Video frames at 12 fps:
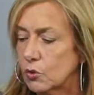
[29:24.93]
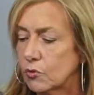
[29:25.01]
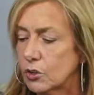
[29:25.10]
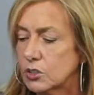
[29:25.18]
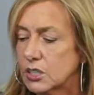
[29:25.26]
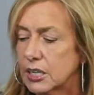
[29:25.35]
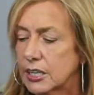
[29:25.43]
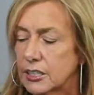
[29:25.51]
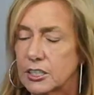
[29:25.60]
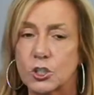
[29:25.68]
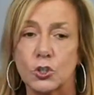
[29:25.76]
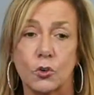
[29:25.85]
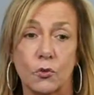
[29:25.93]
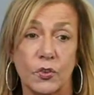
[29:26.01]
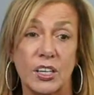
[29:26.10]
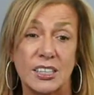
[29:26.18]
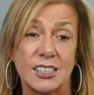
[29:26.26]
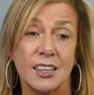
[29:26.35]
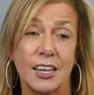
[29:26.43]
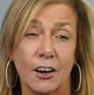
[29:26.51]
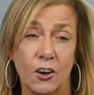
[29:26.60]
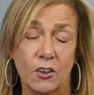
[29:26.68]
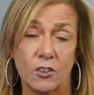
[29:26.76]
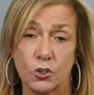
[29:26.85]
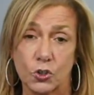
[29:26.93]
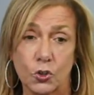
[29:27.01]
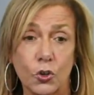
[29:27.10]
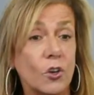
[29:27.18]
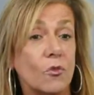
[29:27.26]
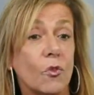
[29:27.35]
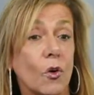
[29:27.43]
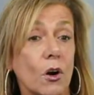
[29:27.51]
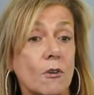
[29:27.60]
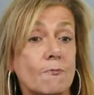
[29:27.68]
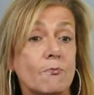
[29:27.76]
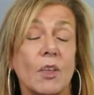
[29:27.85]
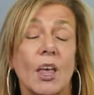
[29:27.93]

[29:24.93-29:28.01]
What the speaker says: if there's any additional fees in the area that you're looking for.